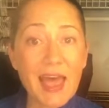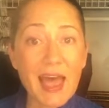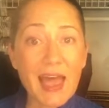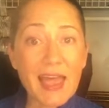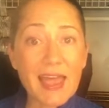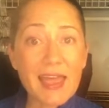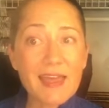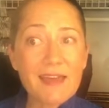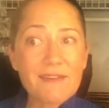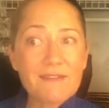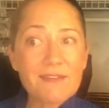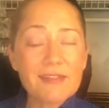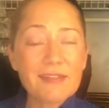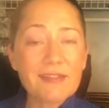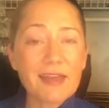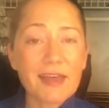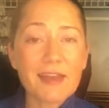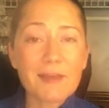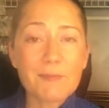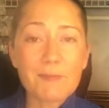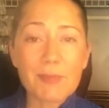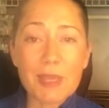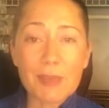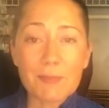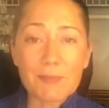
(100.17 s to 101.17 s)
I have a
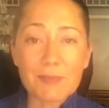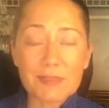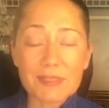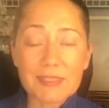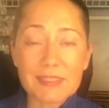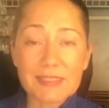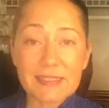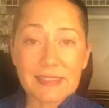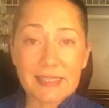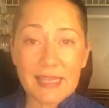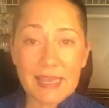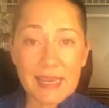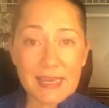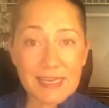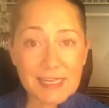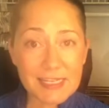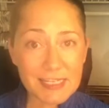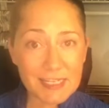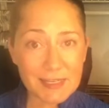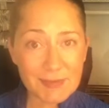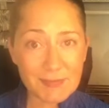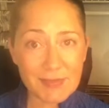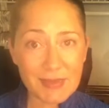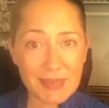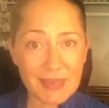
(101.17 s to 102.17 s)
lot of people say
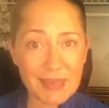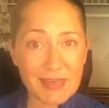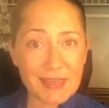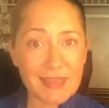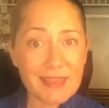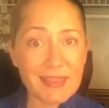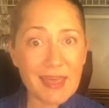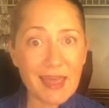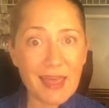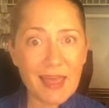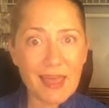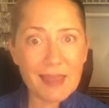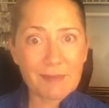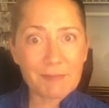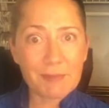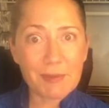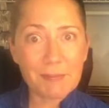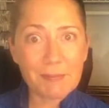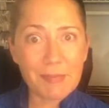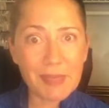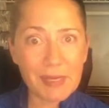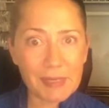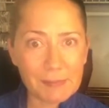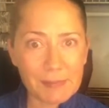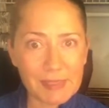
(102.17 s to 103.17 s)
to me that I'm a
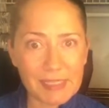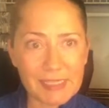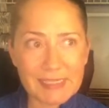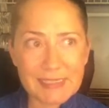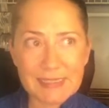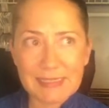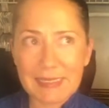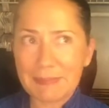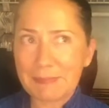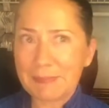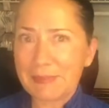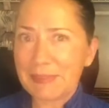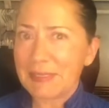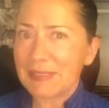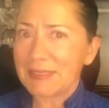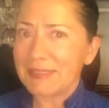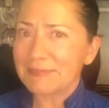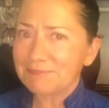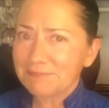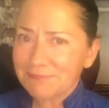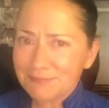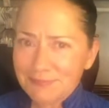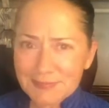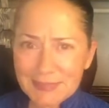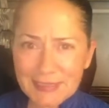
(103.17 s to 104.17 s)
minimalist, and I'm like,
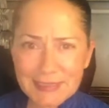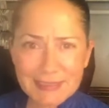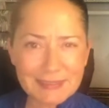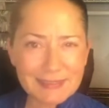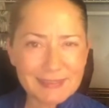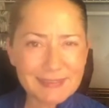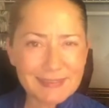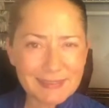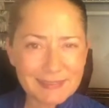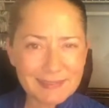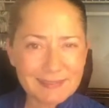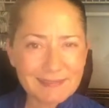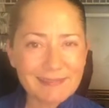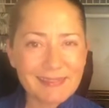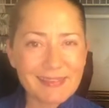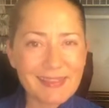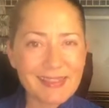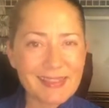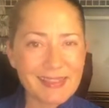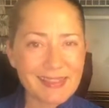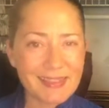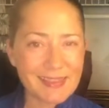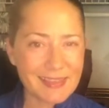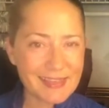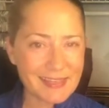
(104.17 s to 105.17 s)
mm, I don't
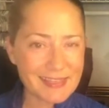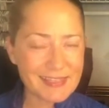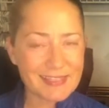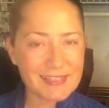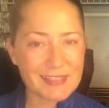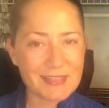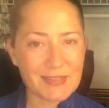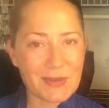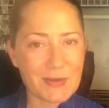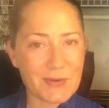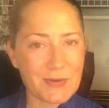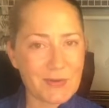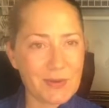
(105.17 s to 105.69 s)
think so.